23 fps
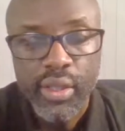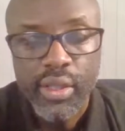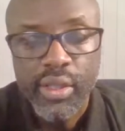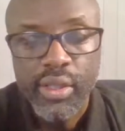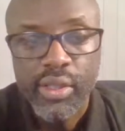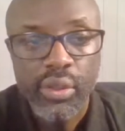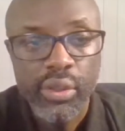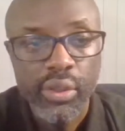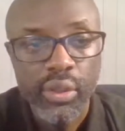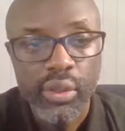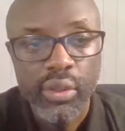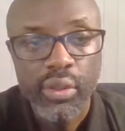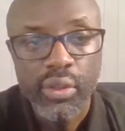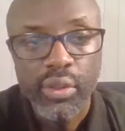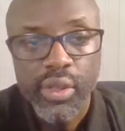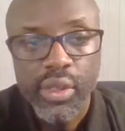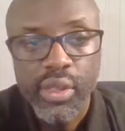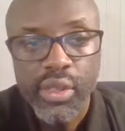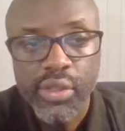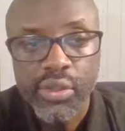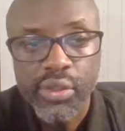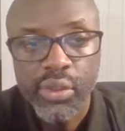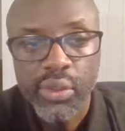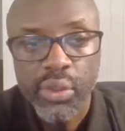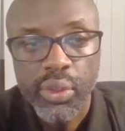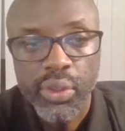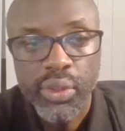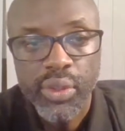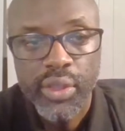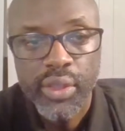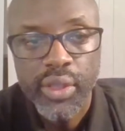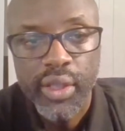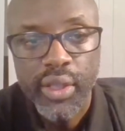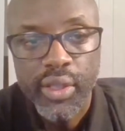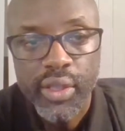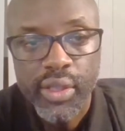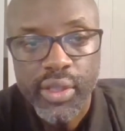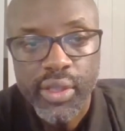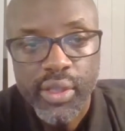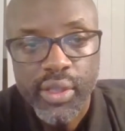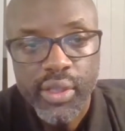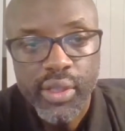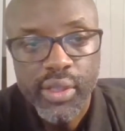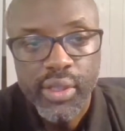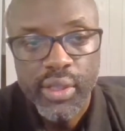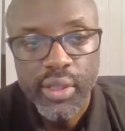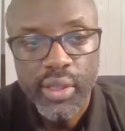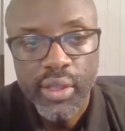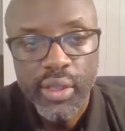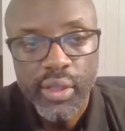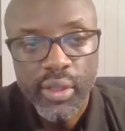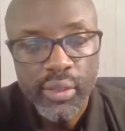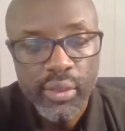So no, there's no quarantine. It's just